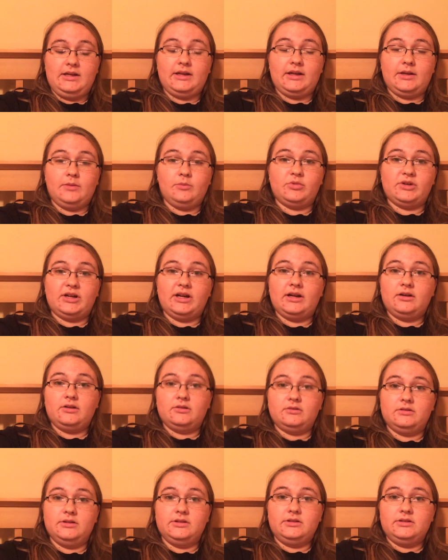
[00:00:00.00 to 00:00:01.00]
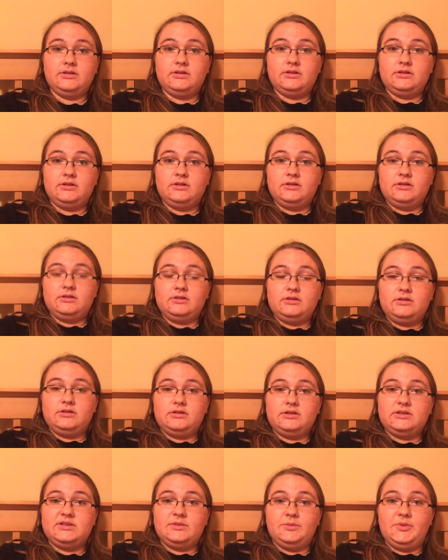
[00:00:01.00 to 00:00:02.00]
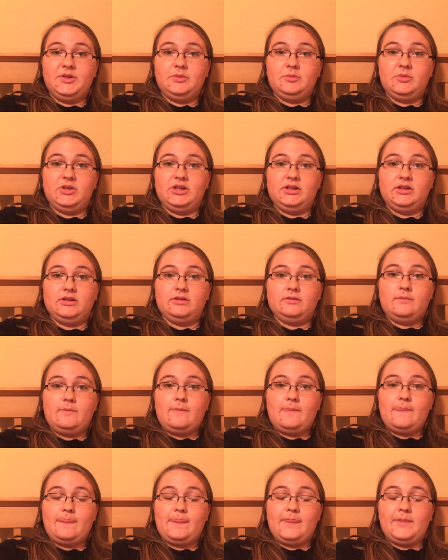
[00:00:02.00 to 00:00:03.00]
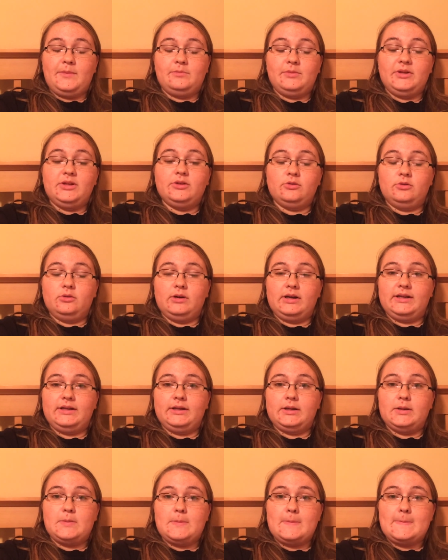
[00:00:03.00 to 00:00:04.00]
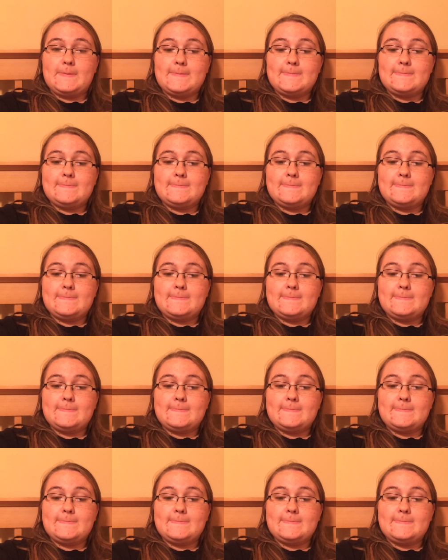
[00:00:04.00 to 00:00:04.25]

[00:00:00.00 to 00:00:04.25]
and I'm proud to be me and be who I am